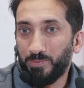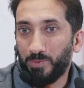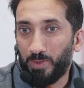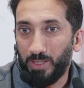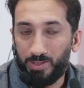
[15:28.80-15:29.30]

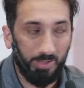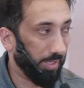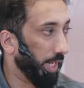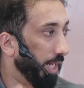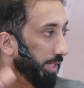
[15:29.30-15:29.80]
Right? The
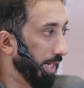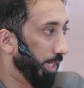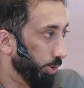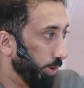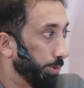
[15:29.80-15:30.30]
8
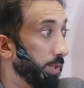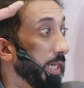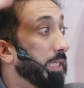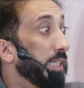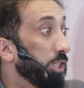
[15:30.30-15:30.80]
angels or
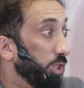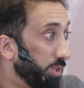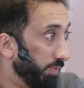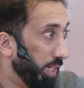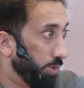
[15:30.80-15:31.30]
8 legions
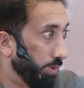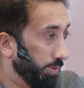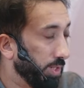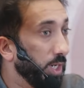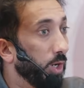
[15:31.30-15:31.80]
of
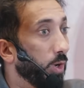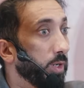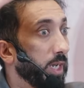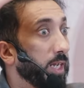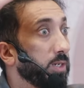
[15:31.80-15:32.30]
angels or
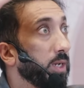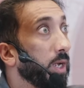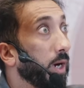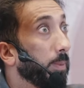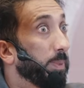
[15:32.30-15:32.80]
8
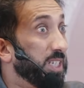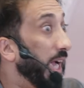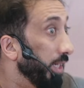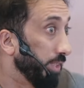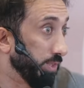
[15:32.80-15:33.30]

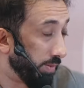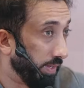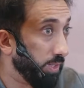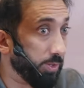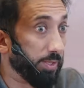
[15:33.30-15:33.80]
battalions of
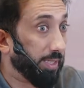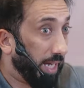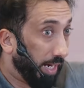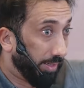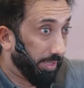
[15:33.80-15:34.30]
angels are
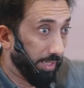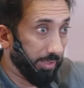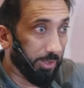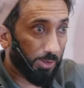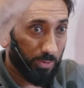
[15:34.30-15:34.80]
carrying
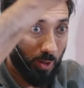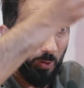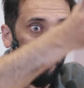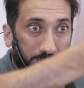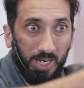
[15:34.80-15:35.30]
this
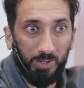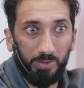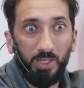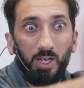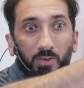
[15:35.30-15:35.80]
throne down
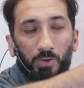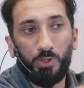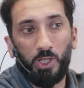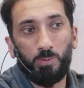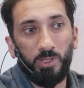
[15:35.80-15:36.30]
for
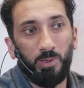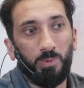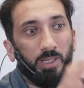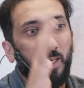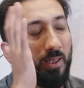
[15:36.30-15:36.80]
judgment to
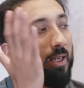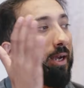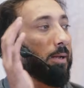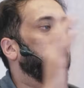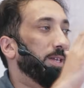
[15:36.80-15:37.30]
begin,
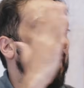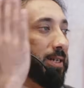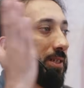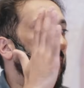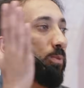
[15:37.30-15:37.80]
and by that
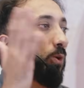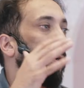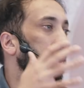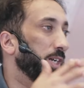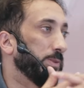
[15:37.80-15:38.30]
time
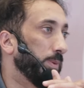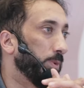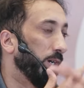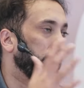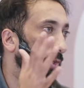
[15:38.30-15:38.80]
order has been
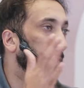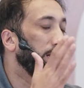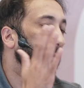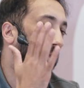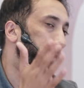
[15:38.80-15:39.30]
brought. So
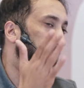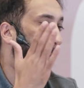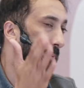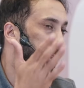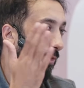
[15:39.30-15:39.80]
there's
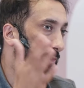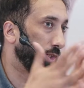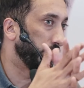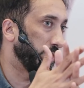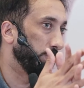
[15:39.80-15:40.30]
episodes on
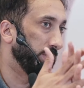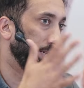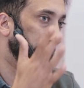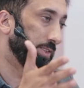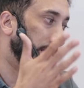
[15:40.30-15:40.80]
Judgment Day.
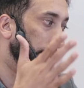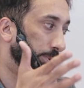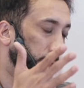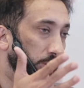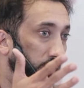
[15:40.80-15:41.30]
There's an
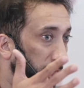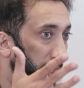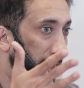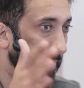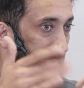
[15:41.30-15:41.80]
episode of
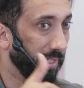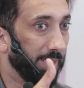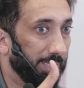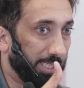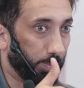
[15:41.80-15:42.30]
chaos
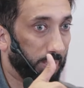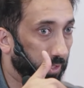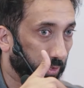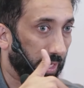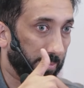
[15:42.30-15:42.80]
that's being
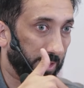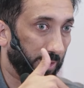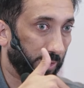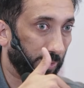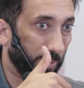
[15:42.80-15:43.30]
described in
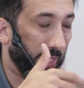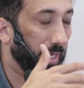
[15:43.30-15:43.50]
this surah.